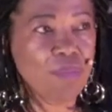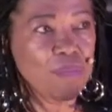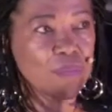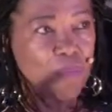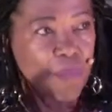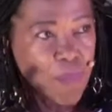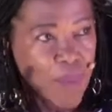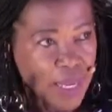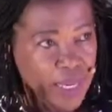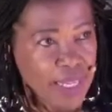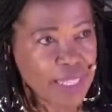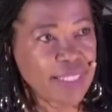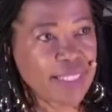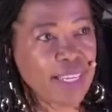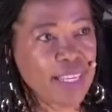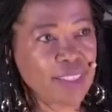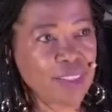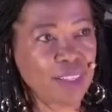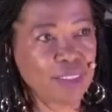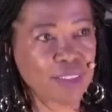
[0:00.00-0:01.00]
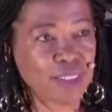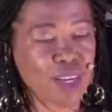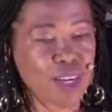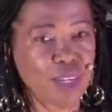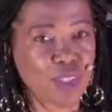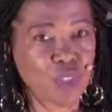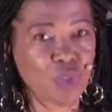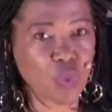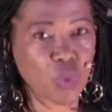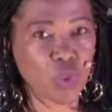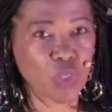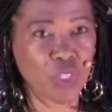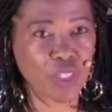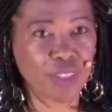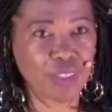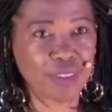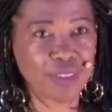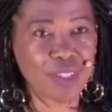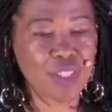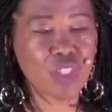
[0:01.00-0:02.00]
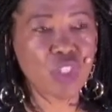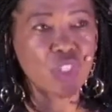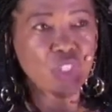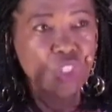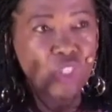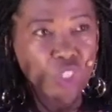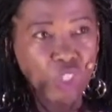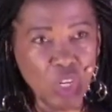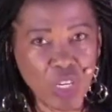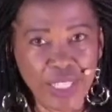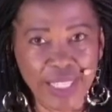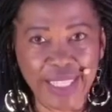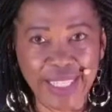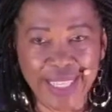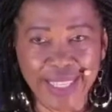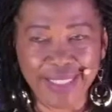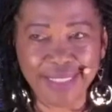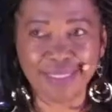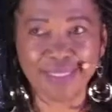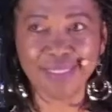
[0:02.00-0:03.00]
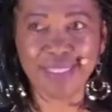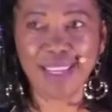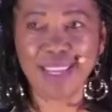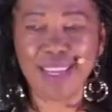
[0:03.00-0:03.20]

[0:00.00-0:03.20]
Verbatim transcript: Meditate on God's word study it,